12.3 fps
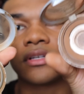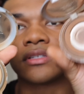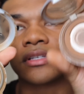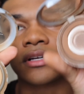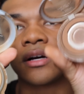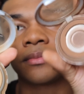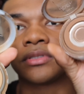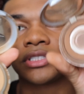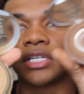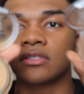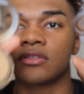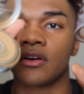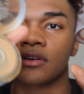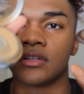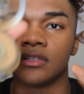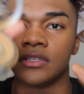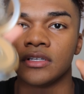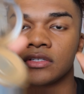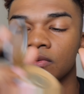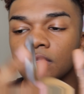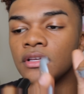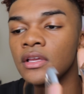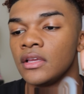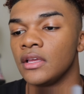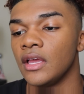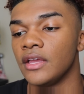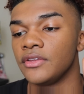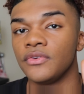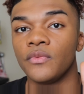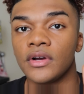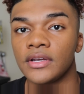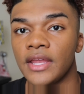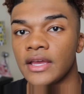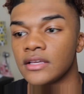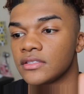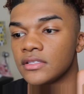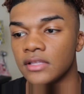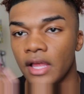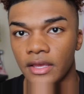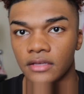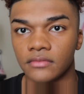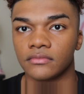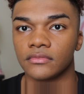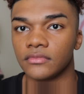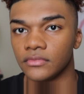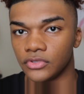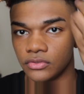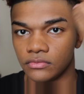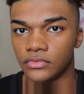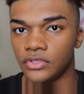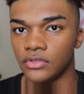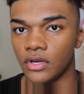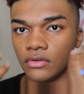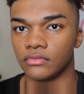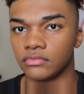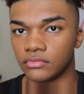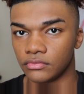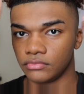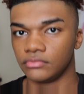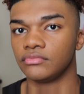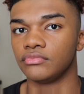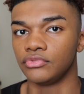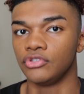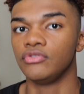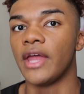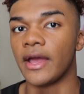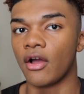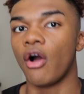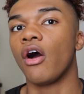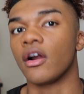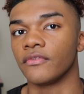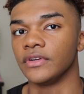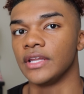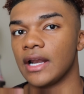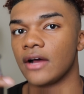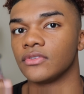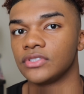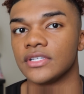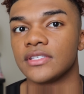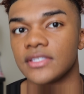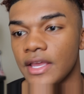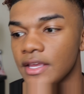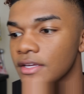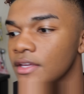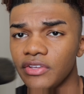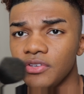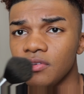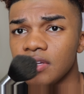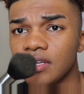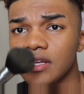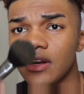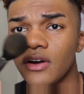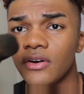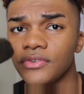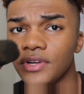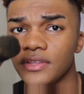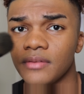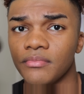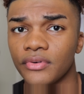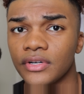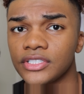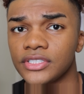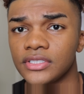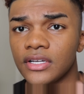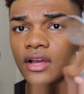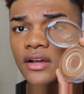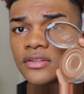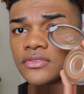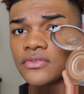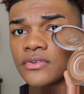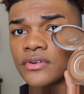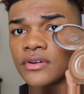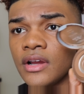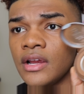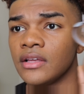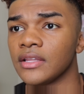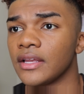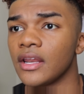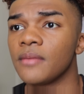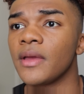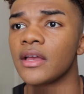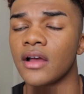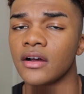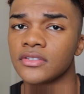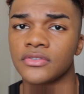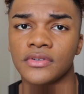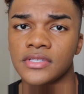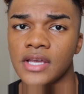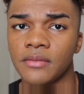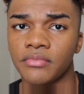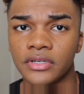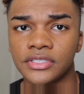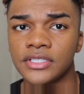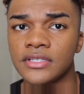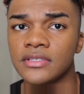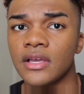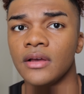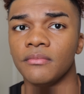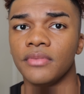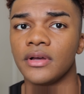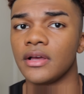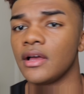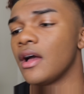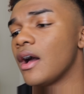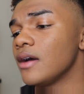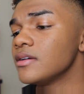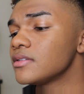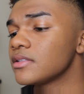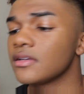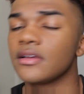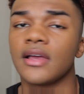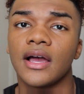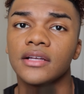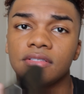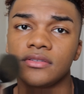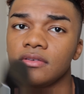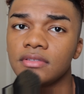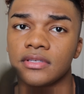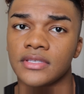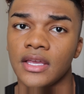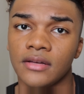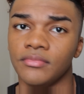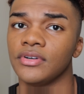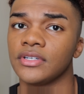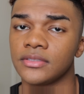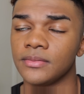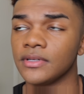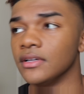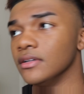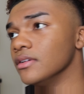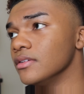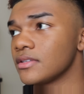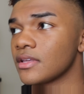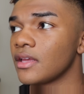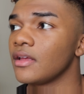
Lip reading: is a couple shades darker than this one, and you want that to, like, you know, do that carving that I was just saying. You can get a whole nother brush to contour. Like, they make contour type brushes, but honestly, I just use the same brush because